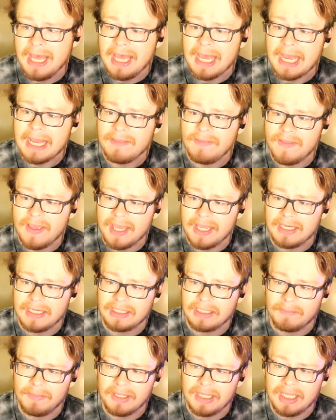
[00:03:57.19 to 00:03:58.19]
And then at
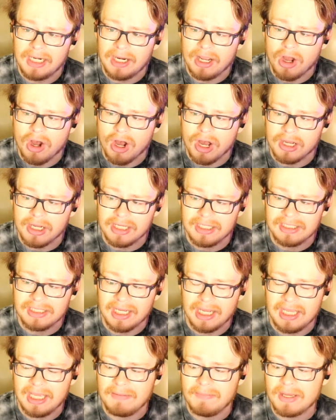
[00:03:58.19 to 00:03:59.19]
the beginning of August,
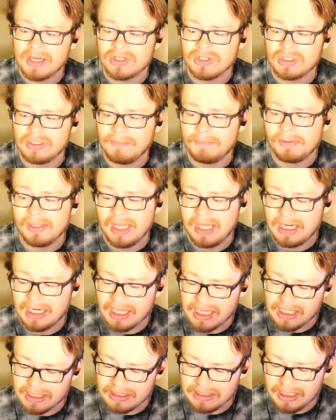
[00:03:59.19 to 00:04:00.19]
I am actually planning
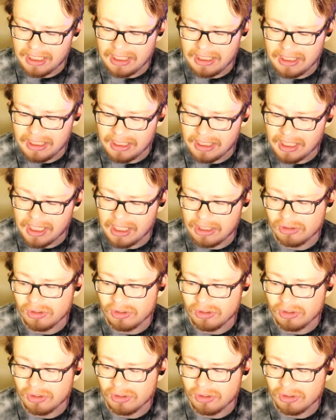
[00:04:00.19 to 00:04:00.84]
on taking a